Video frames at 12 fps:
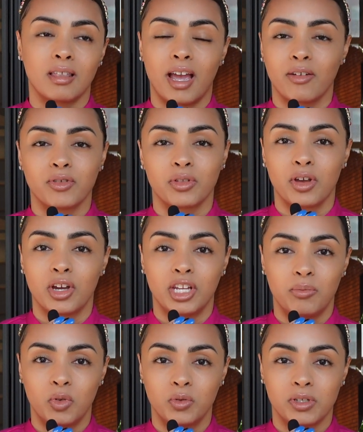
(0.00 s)
after the
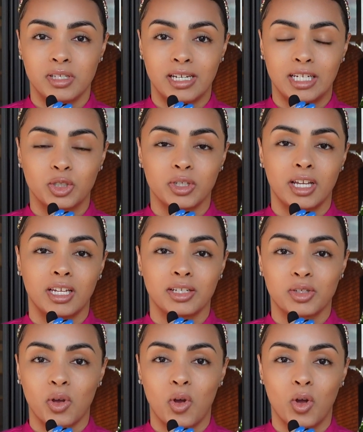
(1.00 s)
honeymoon stage,
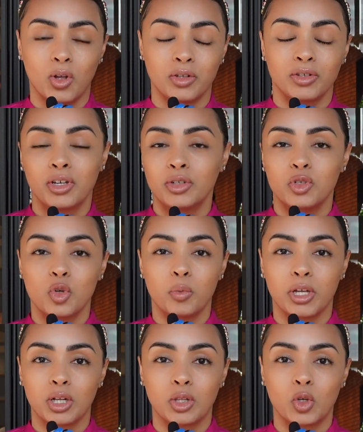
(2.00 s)
like it's all
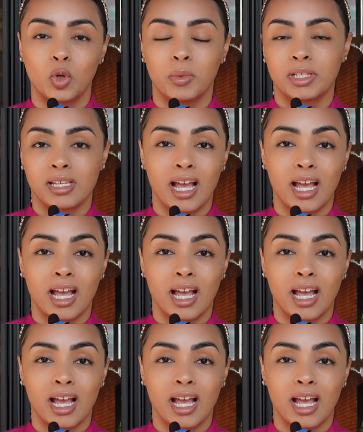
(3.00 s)
doom and gloom.